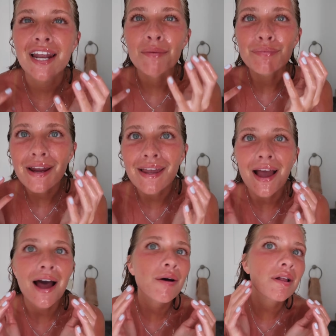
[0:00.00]
that I'm
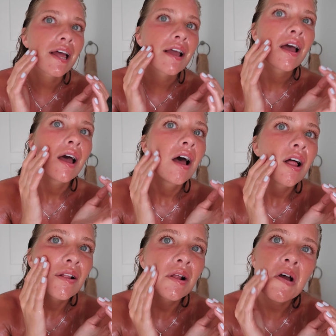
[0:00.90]
breaking out. Like
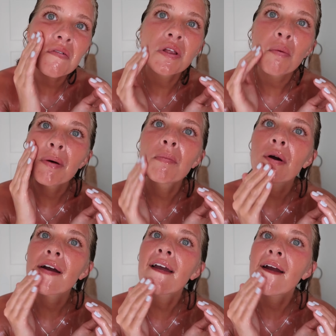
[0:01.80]
I have a little
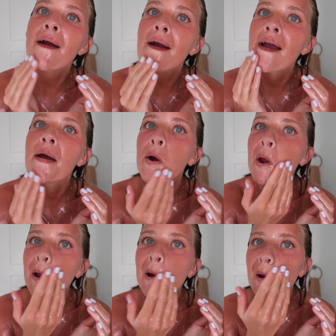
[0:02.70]
pimple right here and
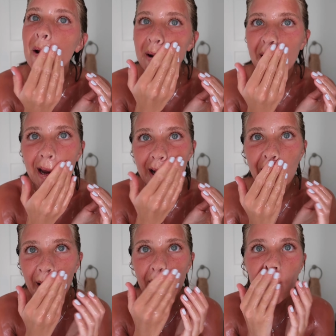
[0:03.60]
right here and right
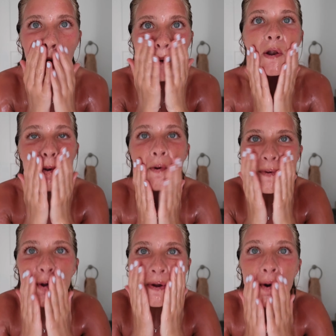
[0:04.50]
here. Try
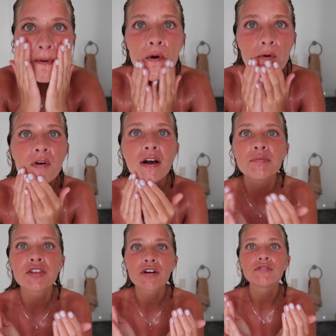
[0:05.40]
really
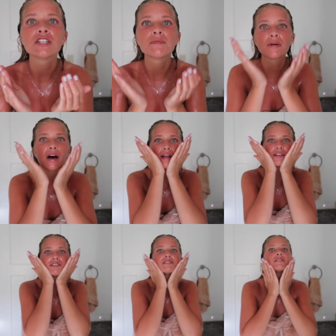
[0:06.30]
scrub those spots.